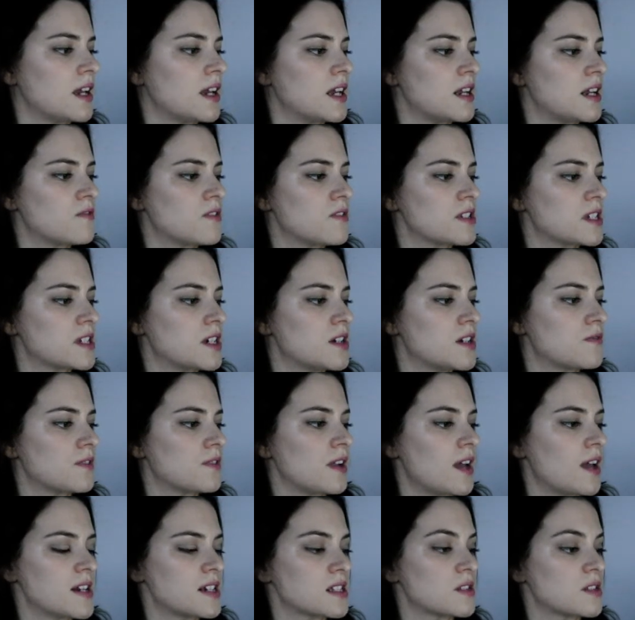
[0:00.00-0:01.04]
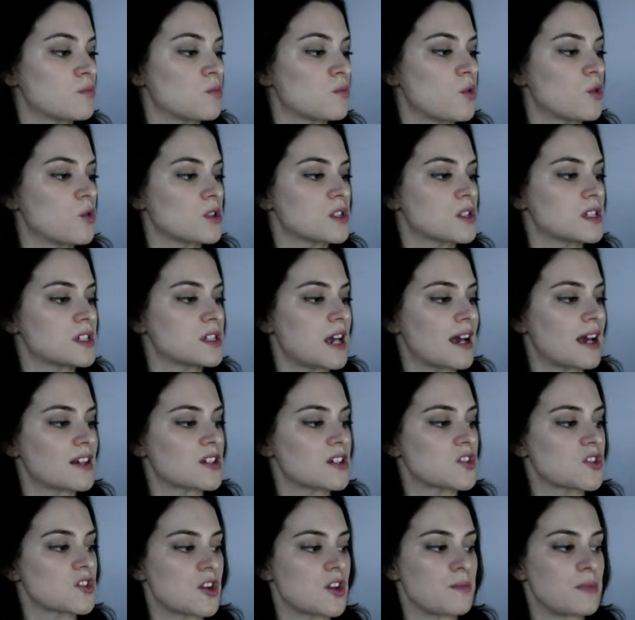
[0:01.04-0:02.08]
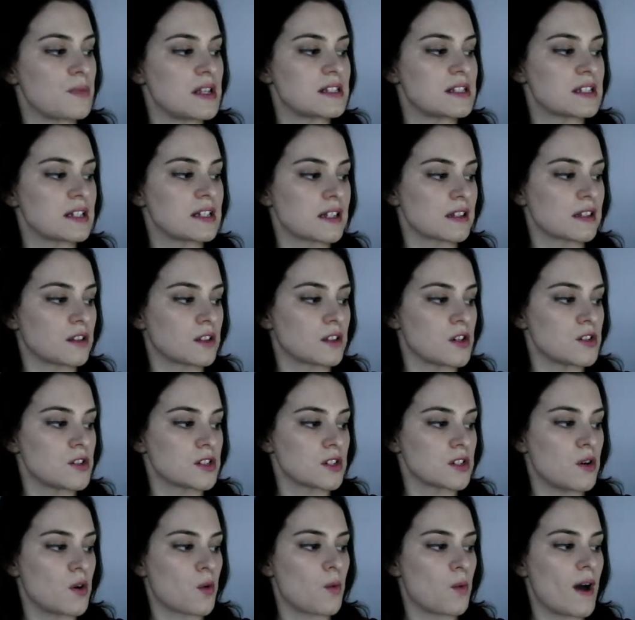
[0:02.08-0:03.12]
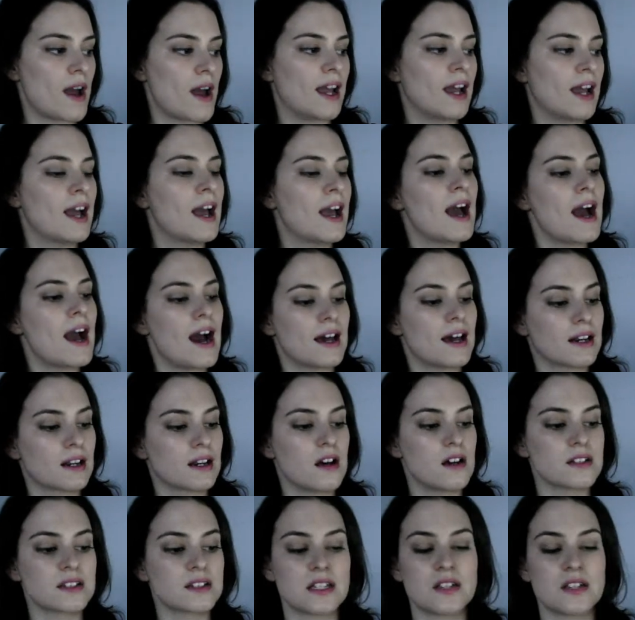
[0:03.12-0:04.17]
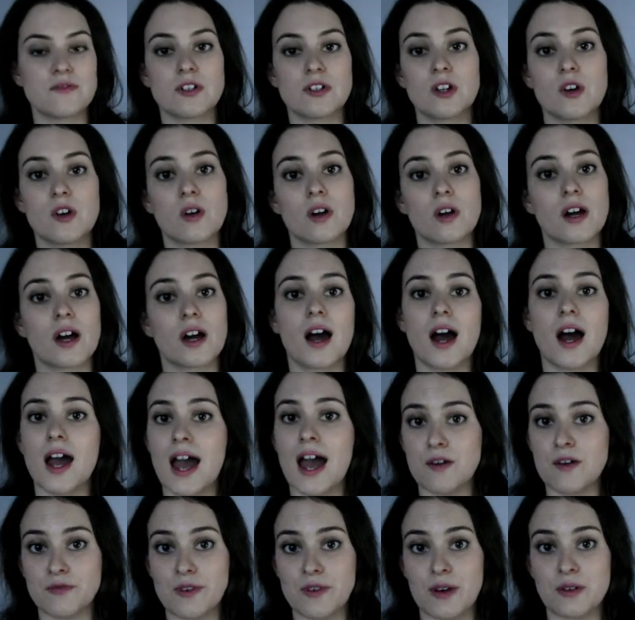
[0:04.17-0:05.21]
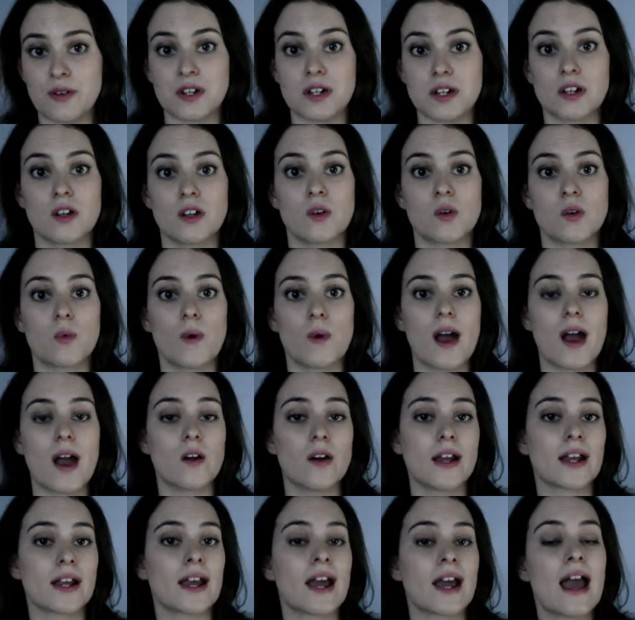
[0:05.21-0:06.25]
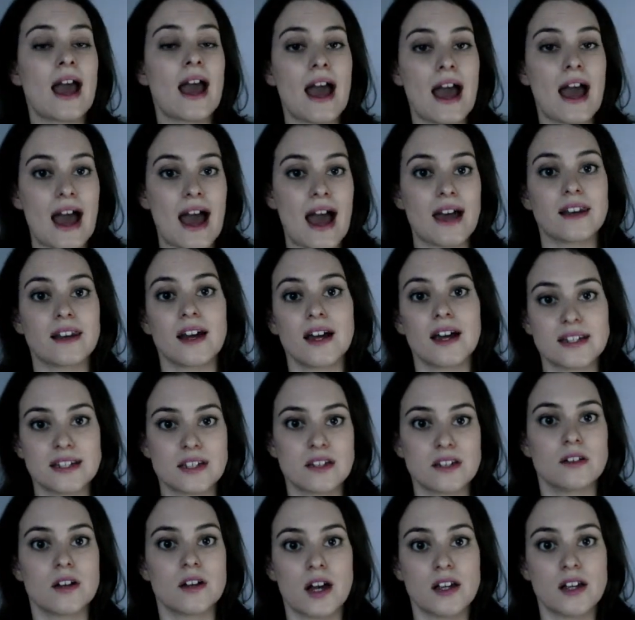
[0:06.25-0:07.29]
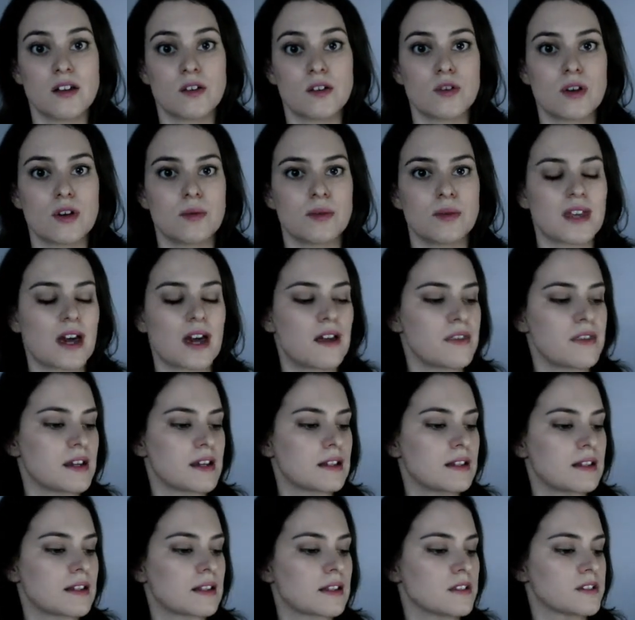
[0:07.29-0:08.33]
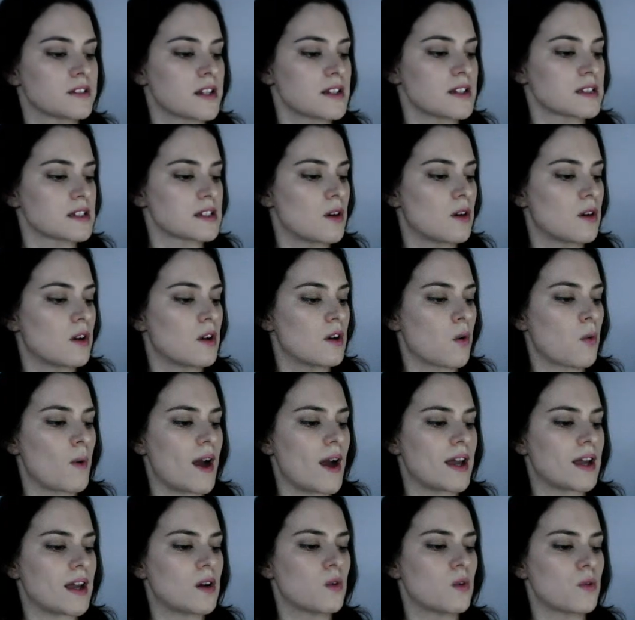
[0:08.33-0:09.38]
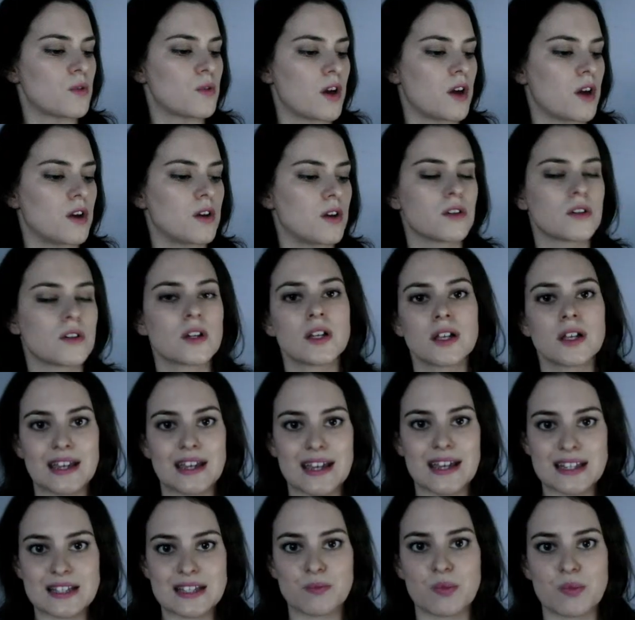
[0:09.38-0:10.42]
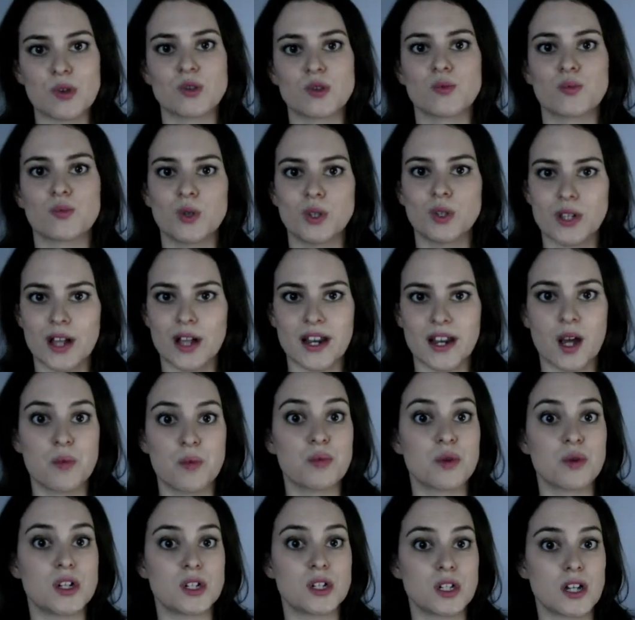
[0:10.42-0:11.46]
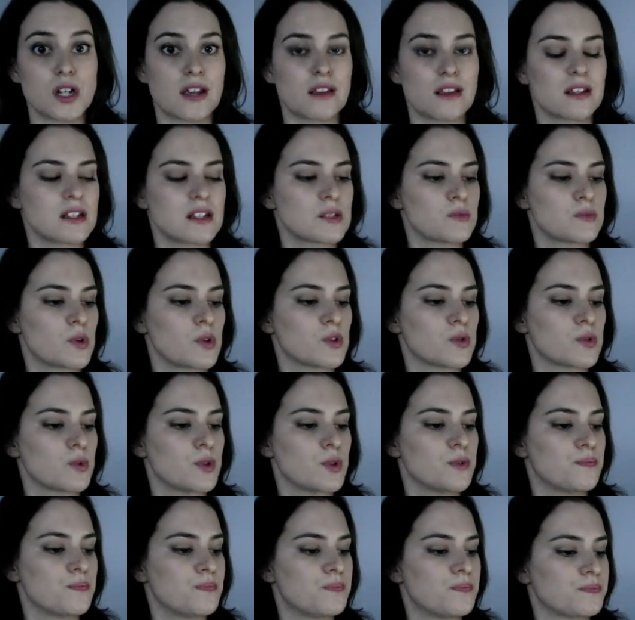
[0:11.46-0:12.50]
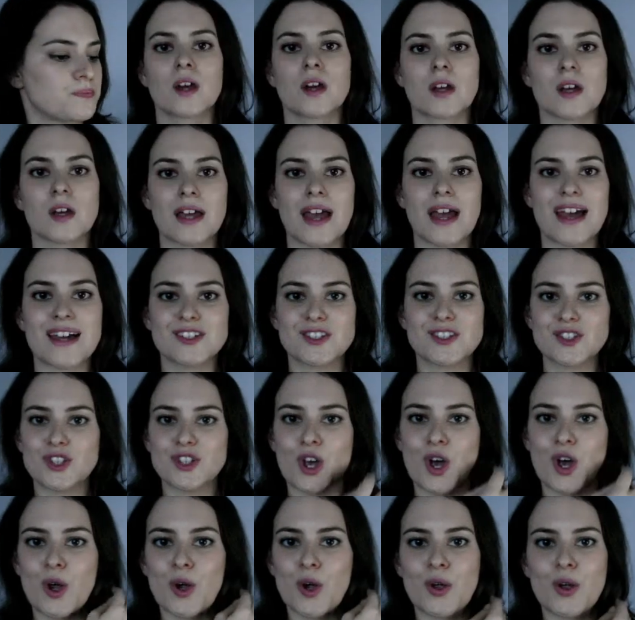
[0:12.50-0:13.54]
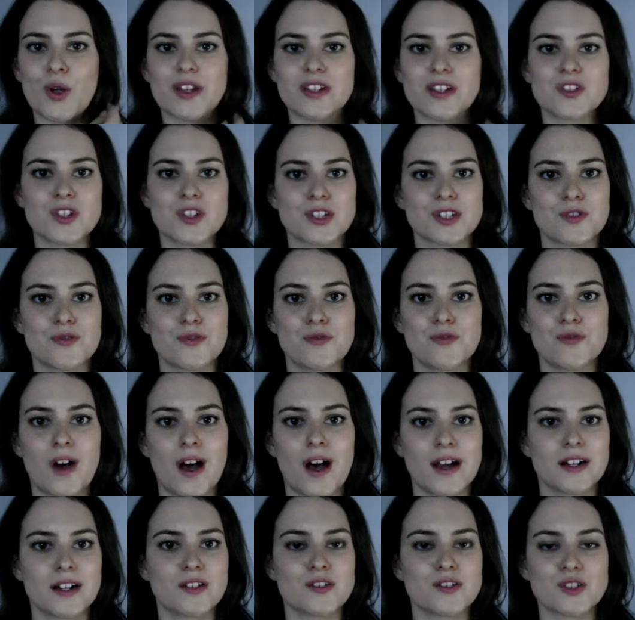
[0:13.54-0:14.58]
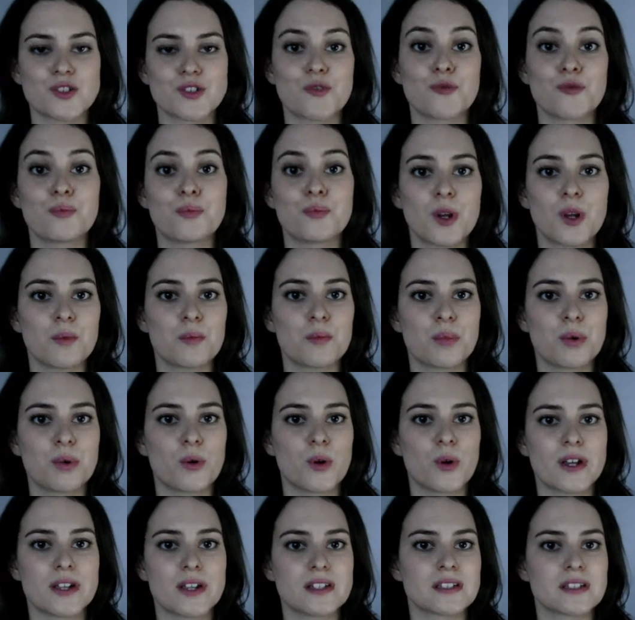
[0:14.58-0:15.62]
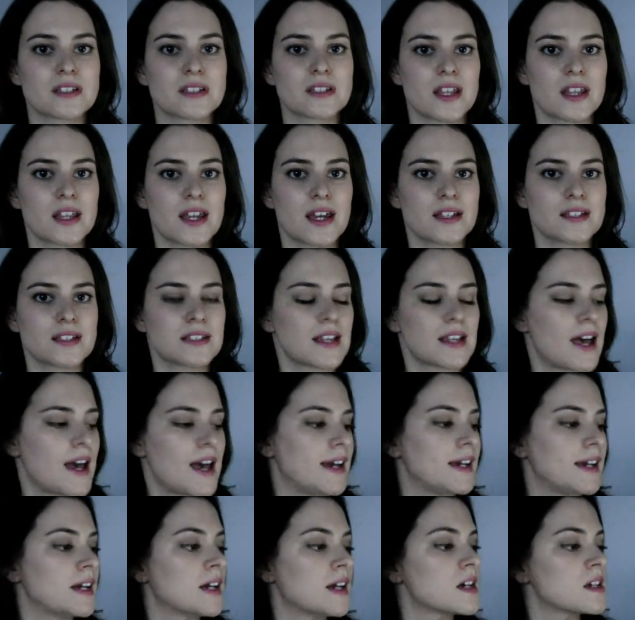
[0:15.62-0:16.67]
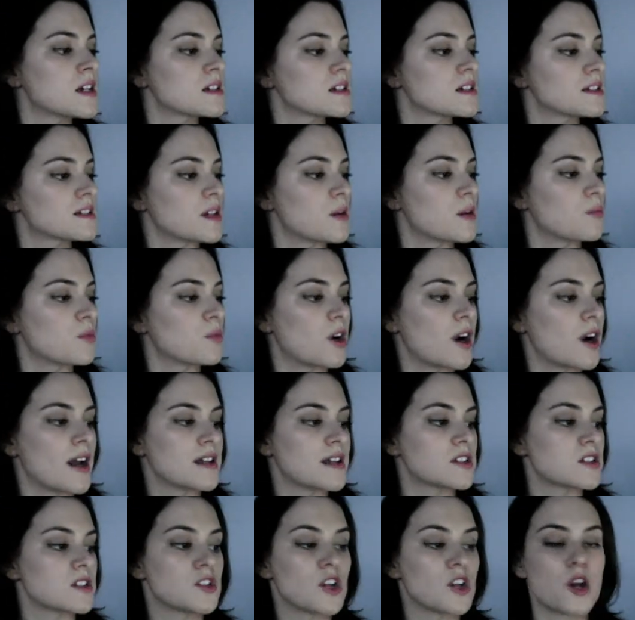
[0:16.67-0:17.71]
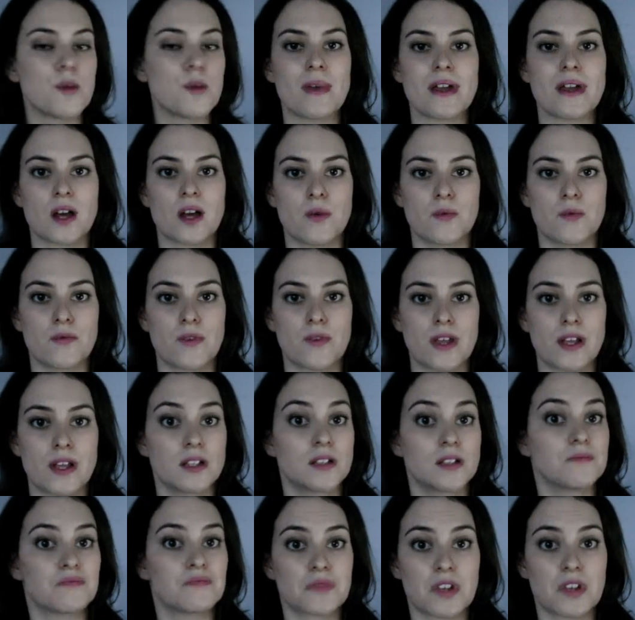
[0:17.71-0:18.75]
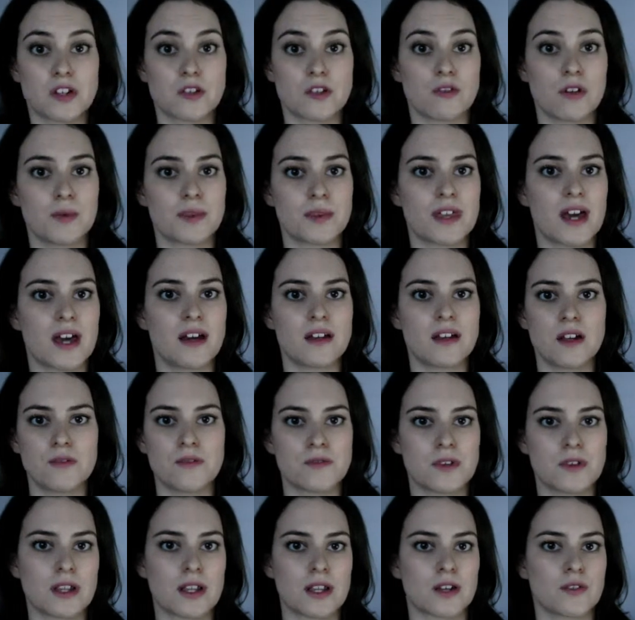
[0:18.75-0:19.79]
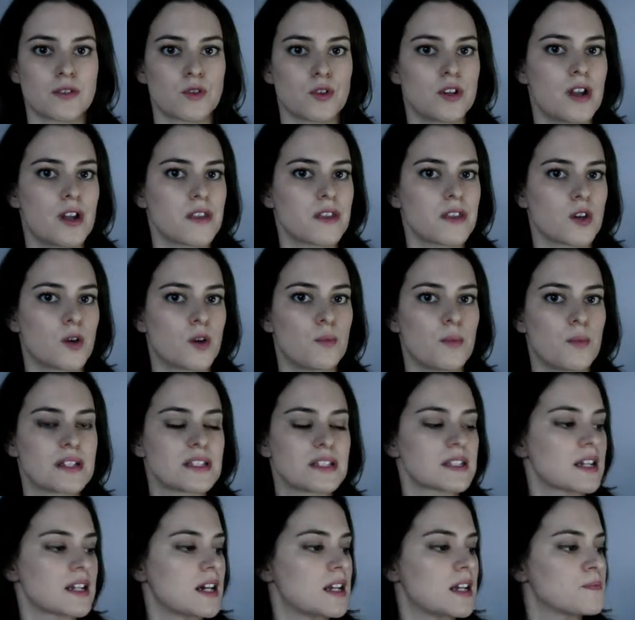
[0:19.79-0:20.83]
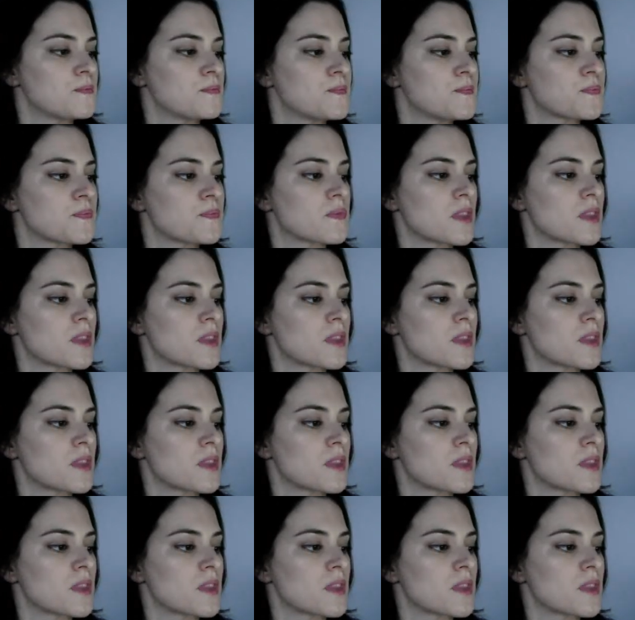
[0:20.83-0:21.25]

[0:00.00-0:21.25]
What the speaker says: Innovative, lighter than water texture means a little goes a long way and lasts even longer. I have found it long wearing and I agree with that. I think a little does go a long way, although it's buildable and I appreciate that it's buildable. Okay, so just the final sort of bullet points that they say to summarise. No makeup feel, I'd agree with that. I feel like I've got nothing on my skin.